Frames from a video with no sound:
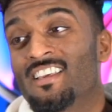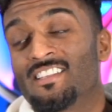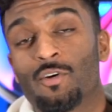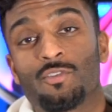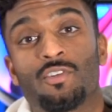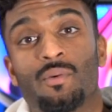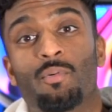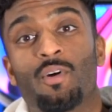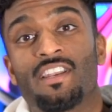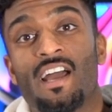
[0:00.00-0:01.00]
It's got to the
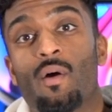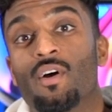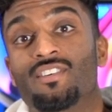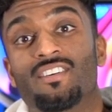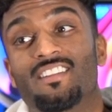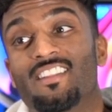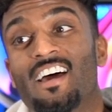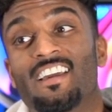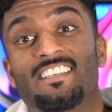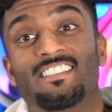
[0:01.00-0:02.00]
point now
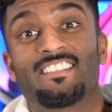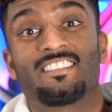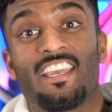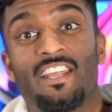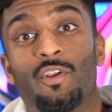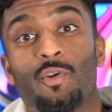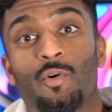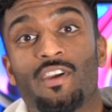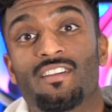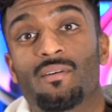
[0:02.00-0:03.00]
that he's just getting
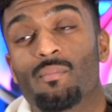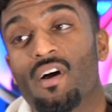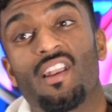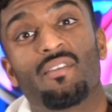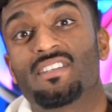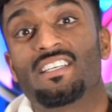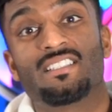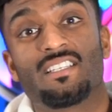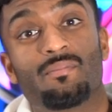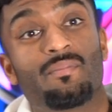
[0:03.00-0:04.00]
annoyed, but I love
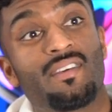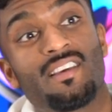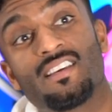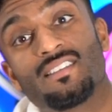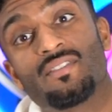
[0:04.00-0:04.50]
teasing him. Here's a